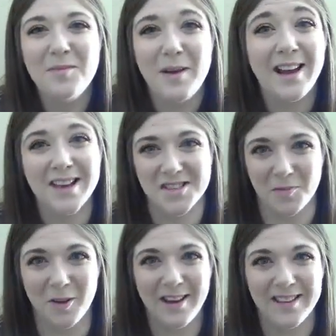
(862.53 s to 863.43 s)
My
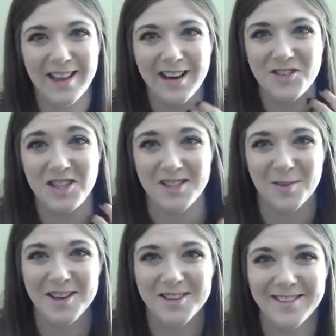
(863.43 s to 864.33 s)
cousin will get that if she's
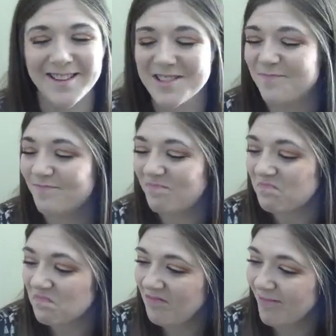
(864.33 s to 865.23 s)
watching this.
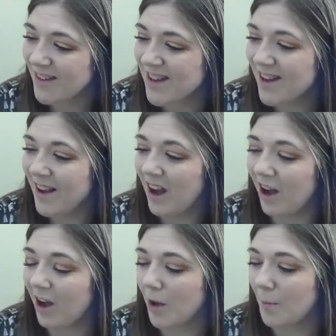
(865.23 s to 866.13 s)

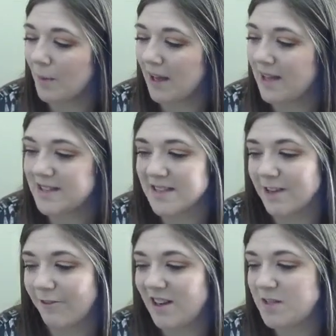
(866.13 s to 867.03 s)
Um, it says
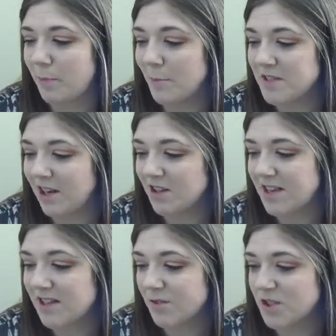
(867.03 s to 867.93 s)
it fights bumps and
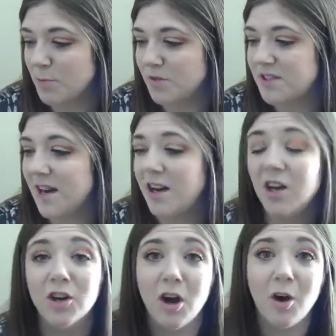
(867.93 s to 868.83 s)
irritates for smooth
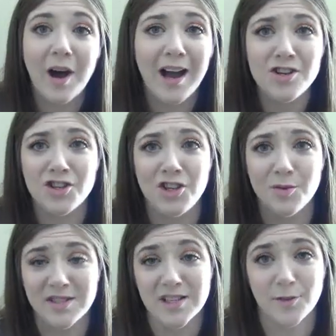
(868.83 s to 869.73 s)
skin. No, I just
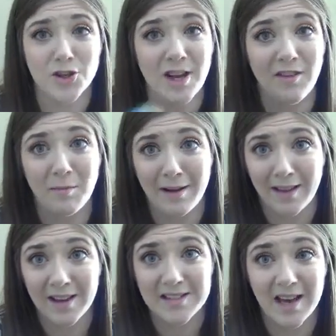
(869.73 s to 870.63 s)
use this for shaving my
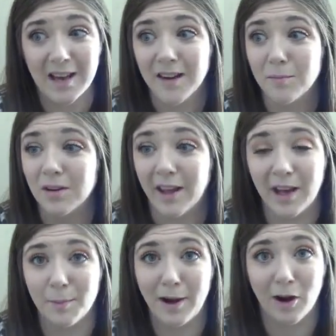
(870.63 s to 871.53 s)
legs and
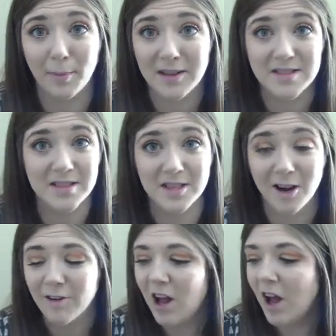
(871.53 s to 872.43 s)
like my armpits and
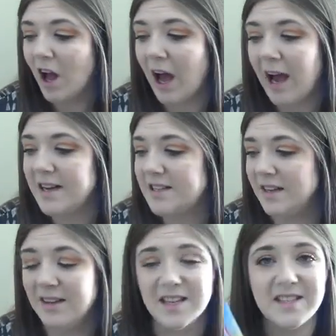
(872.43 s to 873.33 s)
stuff. I
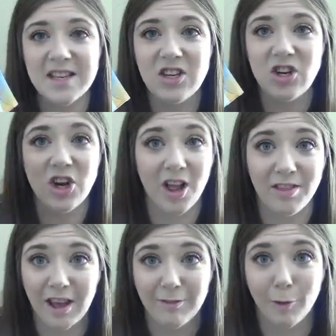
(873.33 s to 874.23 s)
this did
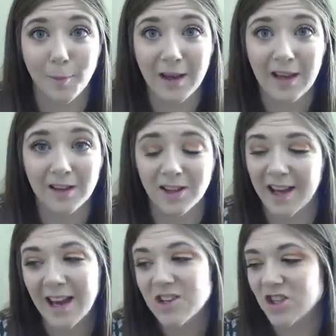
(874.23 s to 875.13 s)
nothing for me.
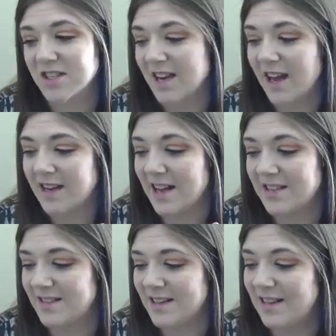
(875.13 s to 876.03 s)
Like it just it
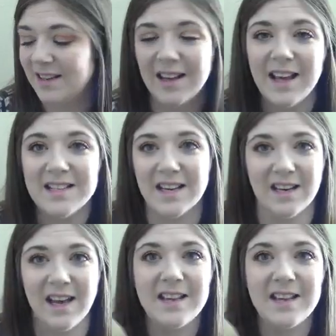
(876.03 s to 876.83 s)
it, it didn't.